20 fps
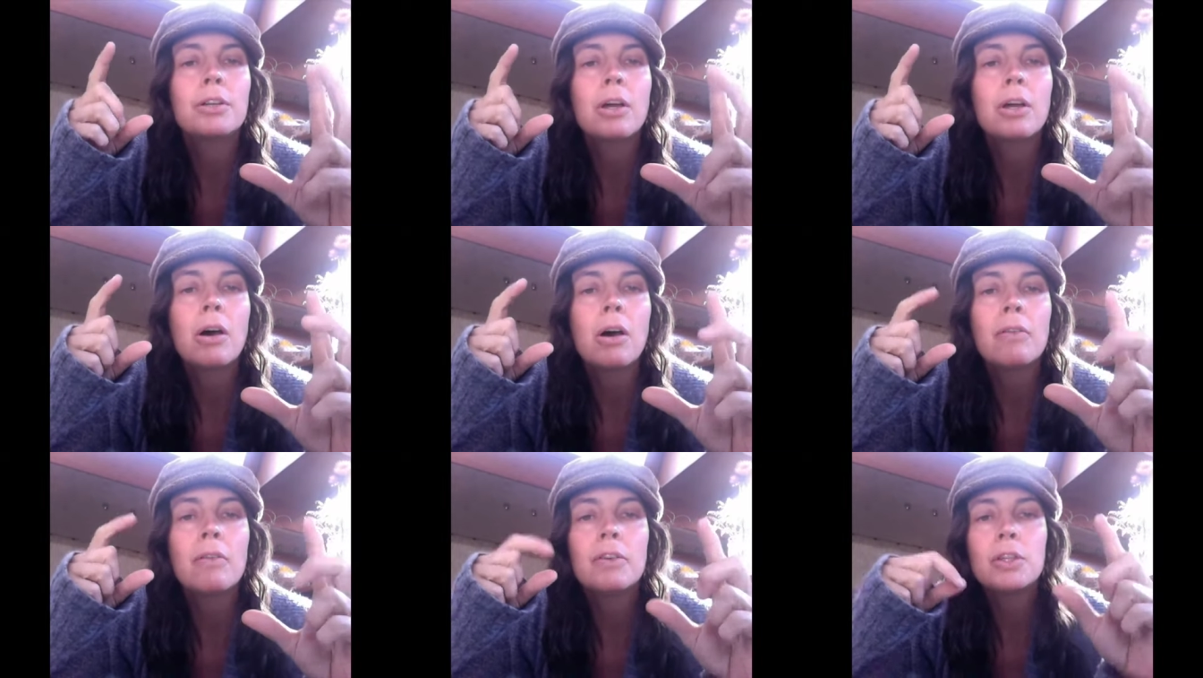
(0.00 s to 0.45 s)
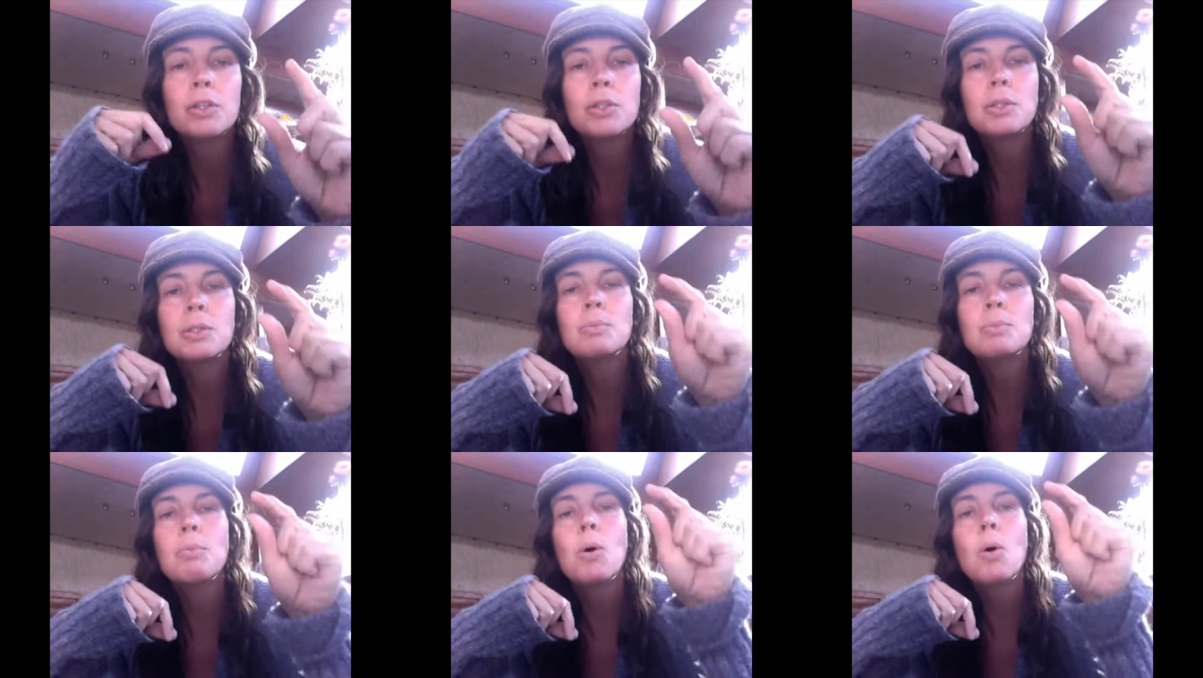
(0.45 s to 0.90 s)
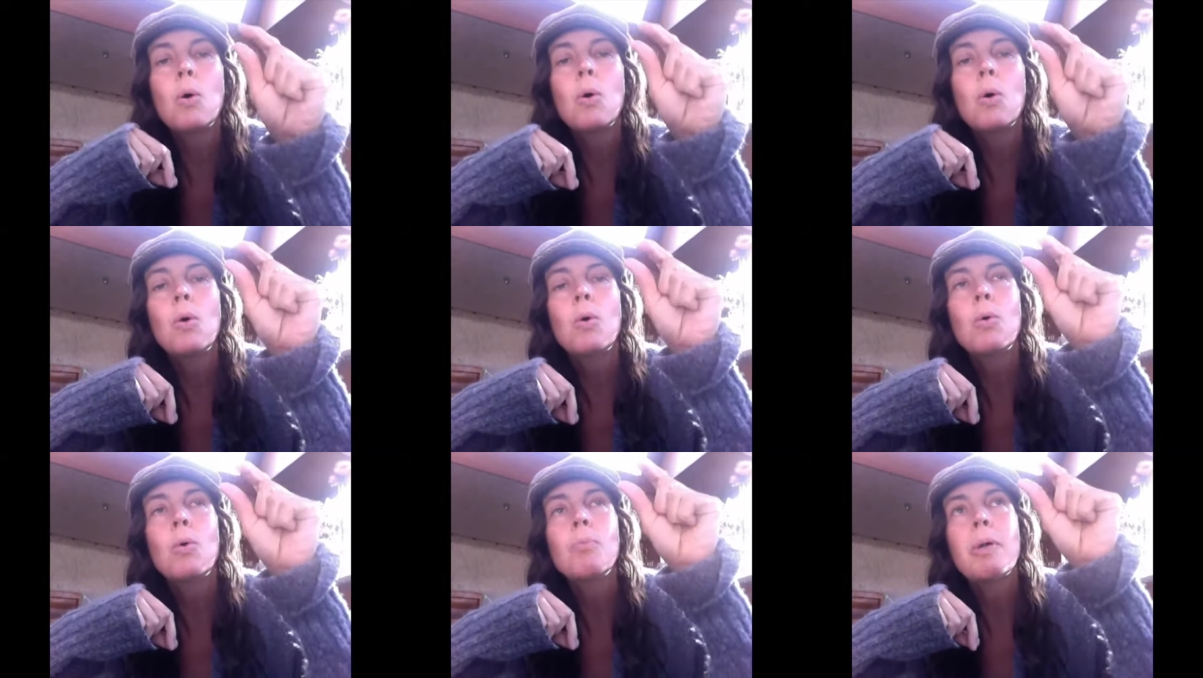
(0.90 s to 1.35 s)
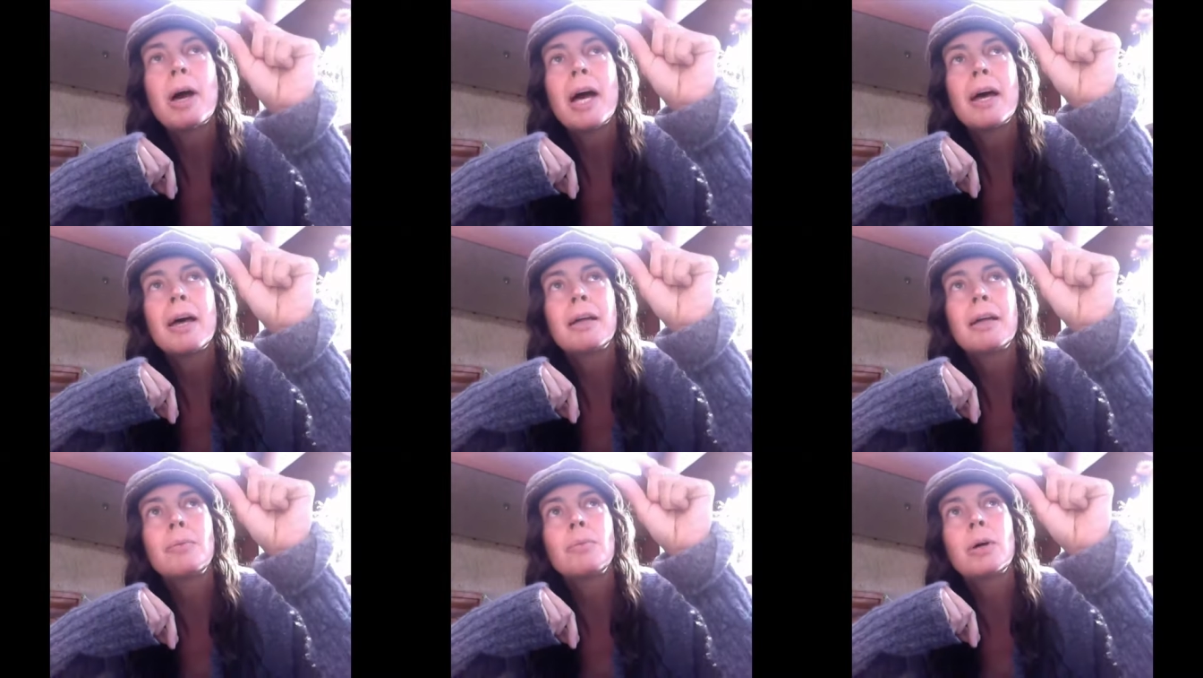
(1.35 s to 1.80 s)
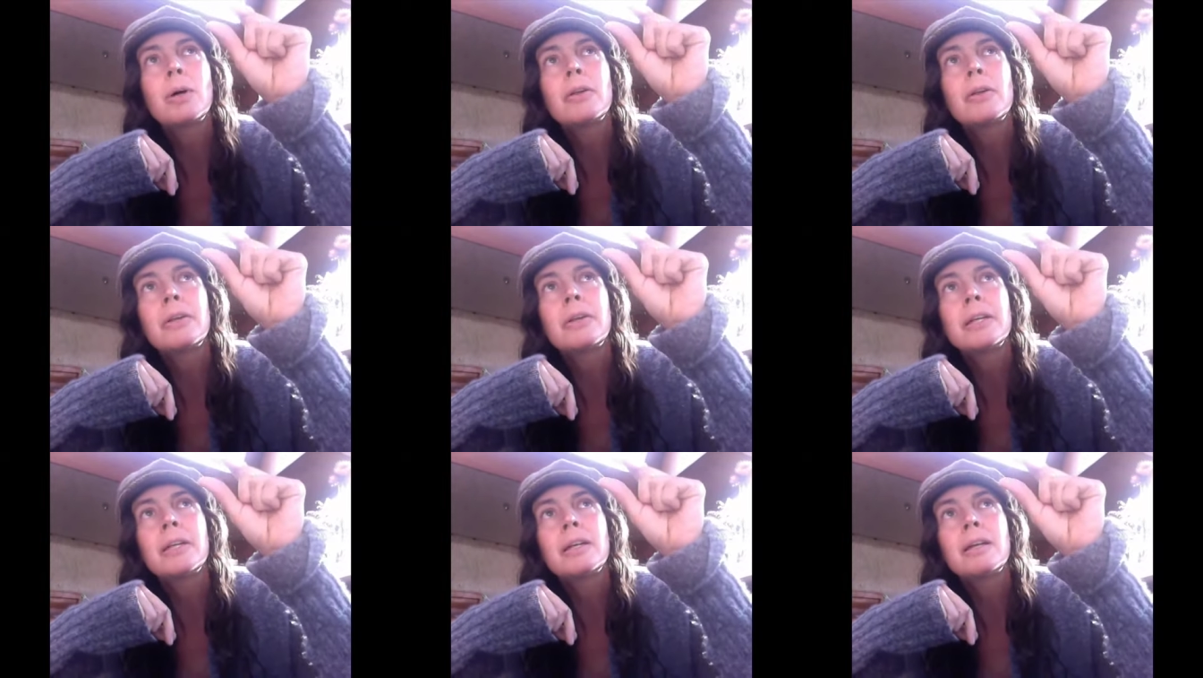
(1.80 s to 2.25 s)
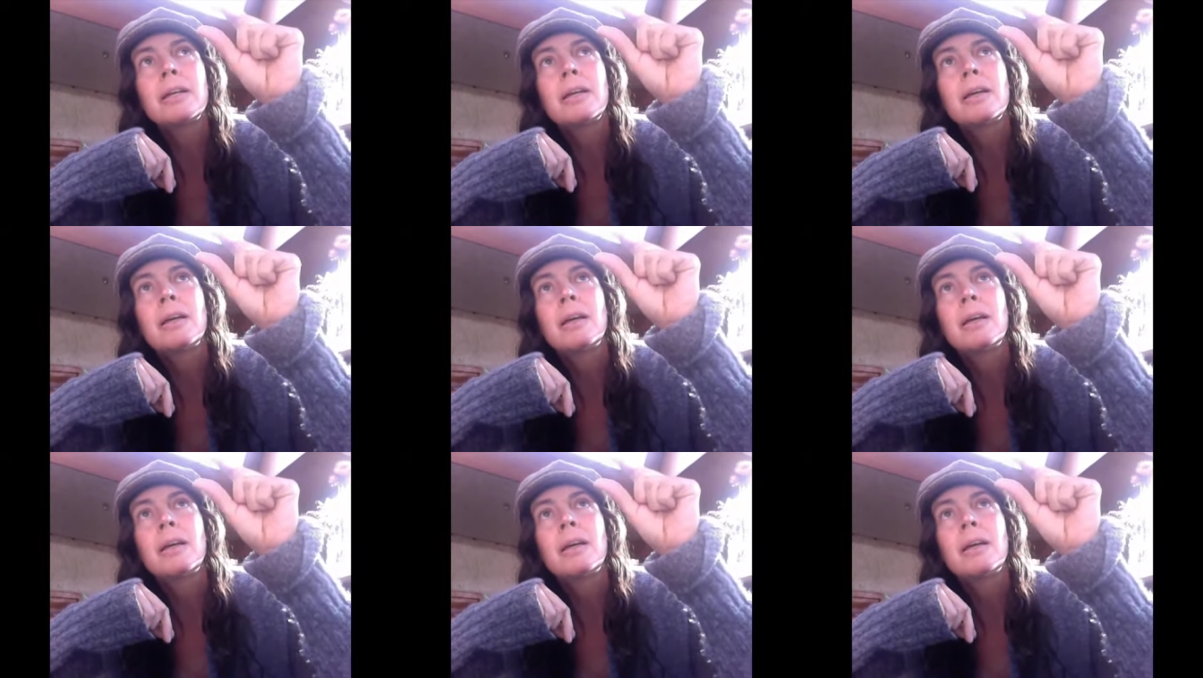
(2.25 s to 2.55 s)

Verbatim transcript: of a small man wearing